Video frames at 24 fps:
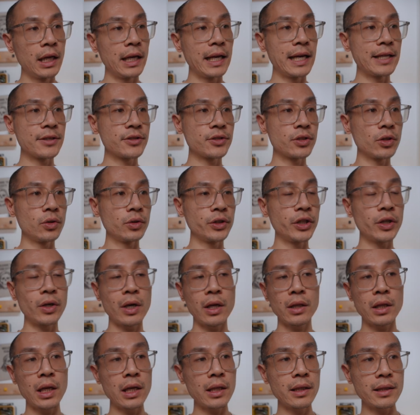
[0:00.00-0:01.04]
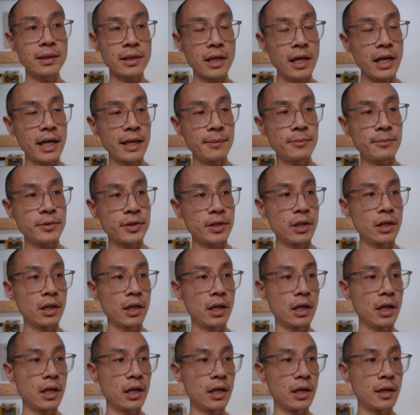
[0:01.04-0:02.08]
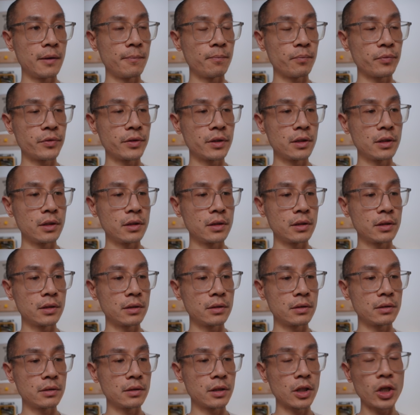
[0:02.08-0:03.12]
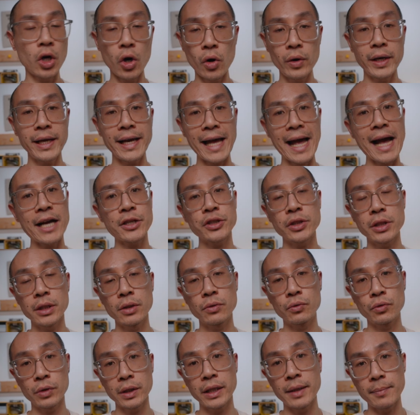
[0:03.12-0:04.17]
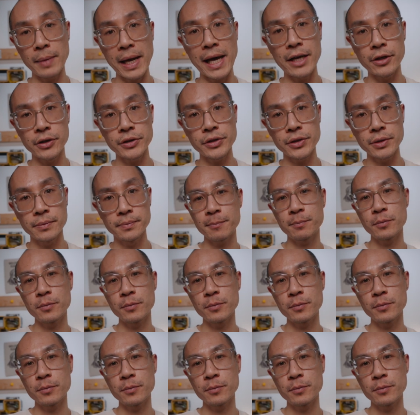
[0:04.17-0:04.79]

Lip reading: And so, you know, a lot of the times, the codec actually really matters.